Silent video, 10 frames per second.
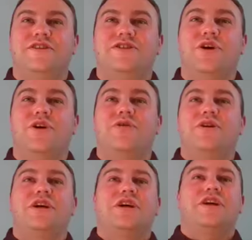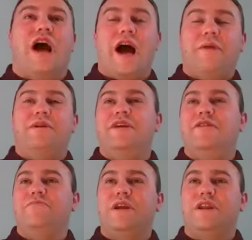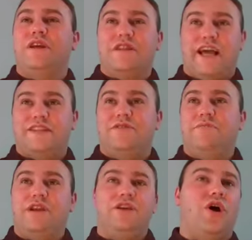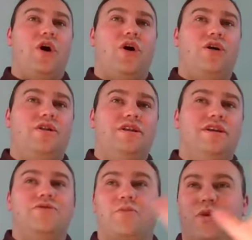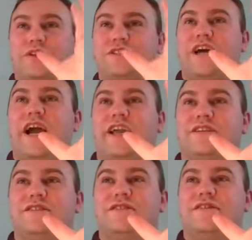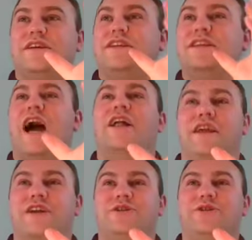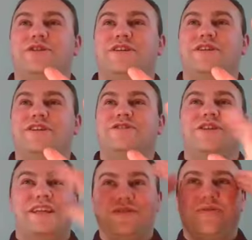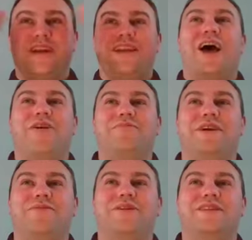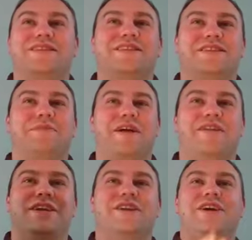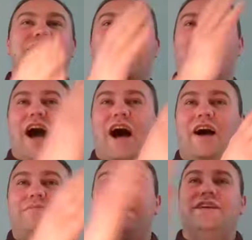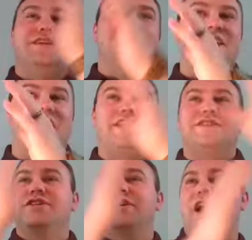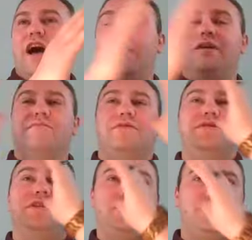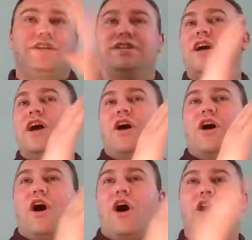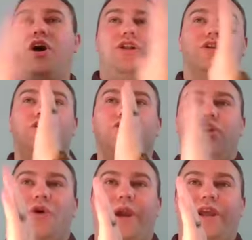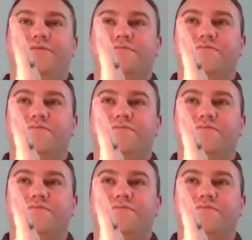So omni meaning Latin, meaning all. The word science, knowledge. So that's a way to help me with the spelling. Omniscience, omniscient, all-knowing.